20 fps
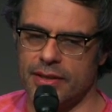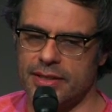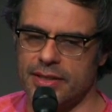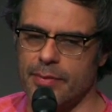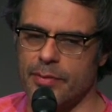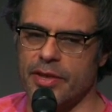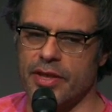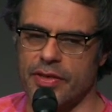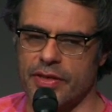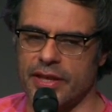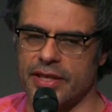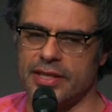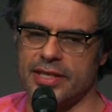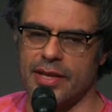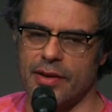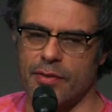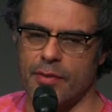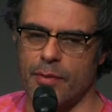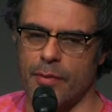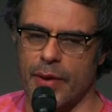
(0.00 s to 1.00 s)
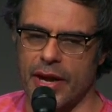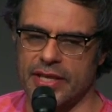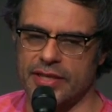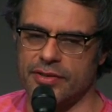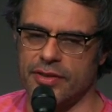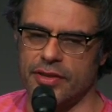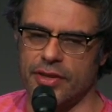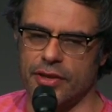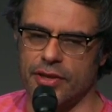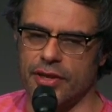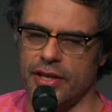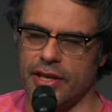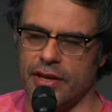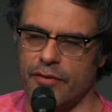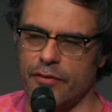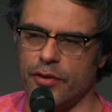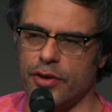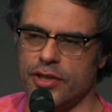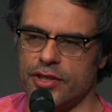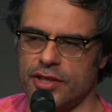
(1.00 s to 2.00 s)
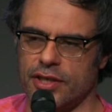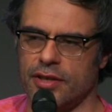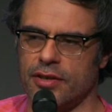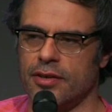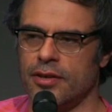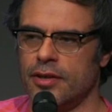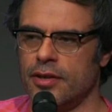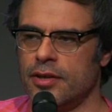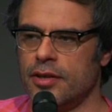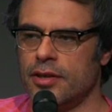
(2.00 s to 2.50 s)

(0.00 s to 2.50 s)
some of the things that were based on the earlier version